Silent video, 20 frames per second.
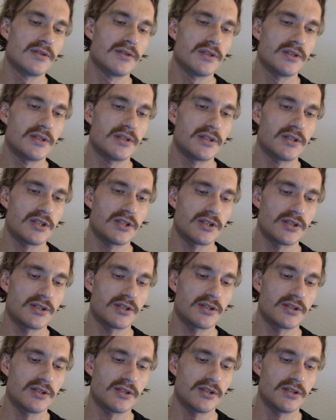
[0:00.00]
It's
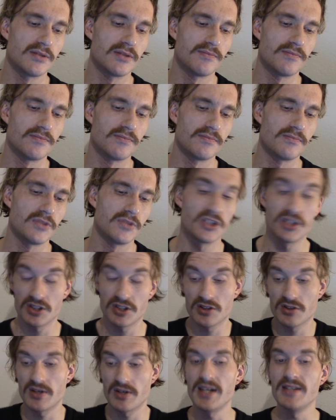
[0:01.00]
just
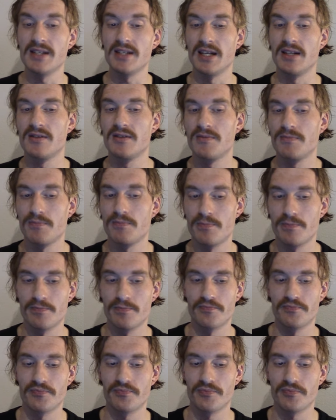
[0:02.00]
crazy, and
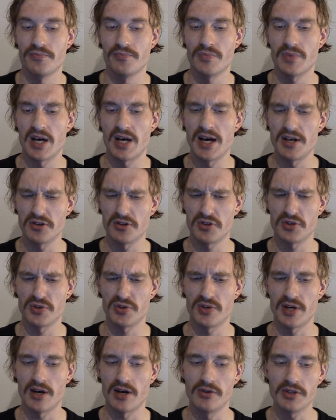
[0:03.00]
I don't know
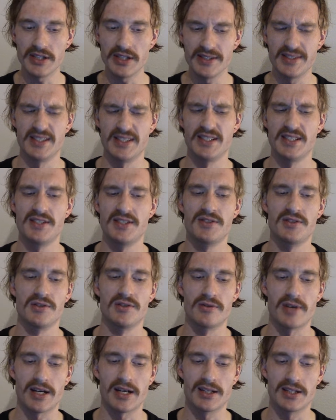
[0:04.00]
how easy it is to
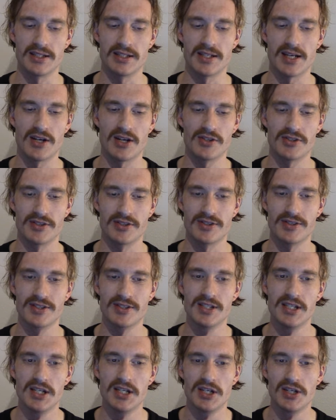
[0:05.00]
erect these houses,
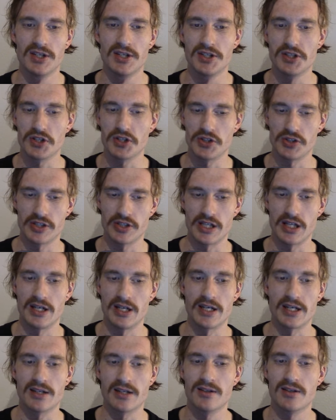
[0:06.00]
because
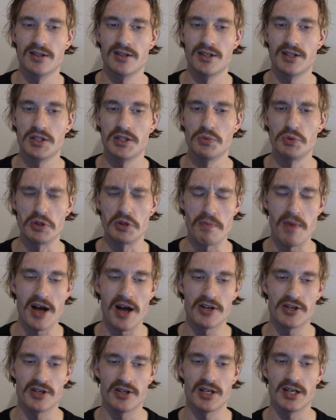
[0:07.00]
like you would
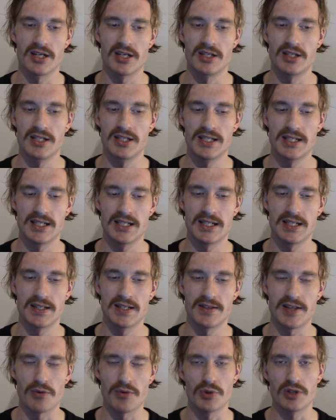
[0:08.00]
imagine that
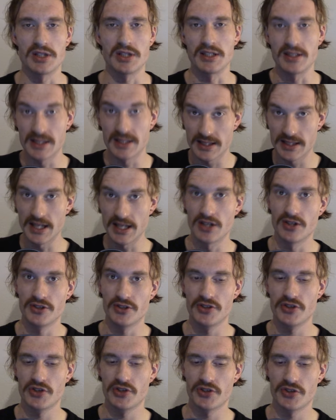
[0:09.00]
they would need
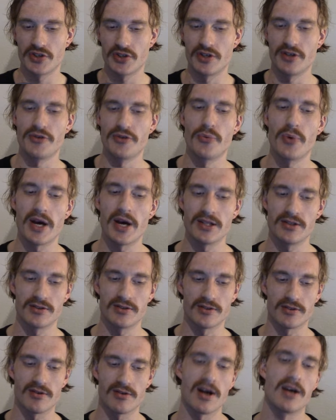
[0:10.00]
stilts all the way to the
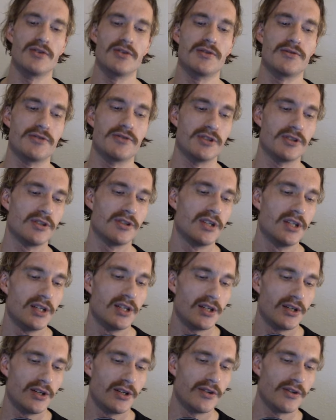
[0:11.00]
ground of
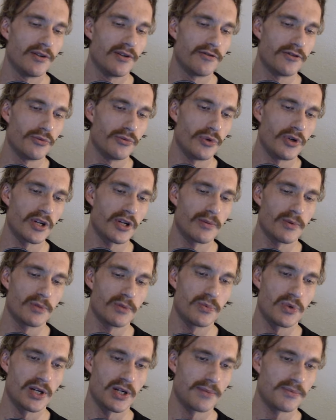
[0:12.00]
the water, but
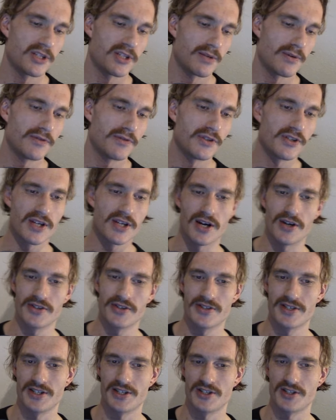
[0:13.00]
perhaps some of these houses
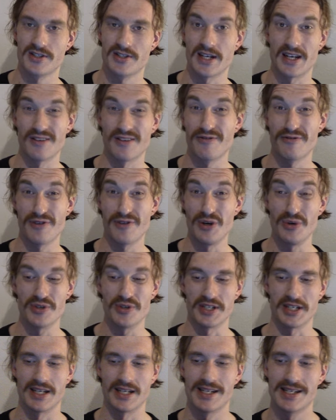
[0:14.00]
are just kind of
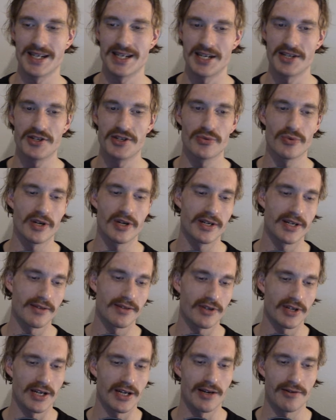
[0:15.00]
floating and tied to one another.
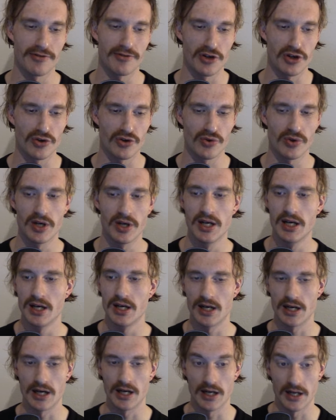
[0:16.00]
I have no
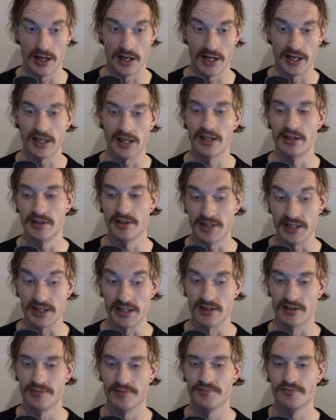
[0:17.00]
idea.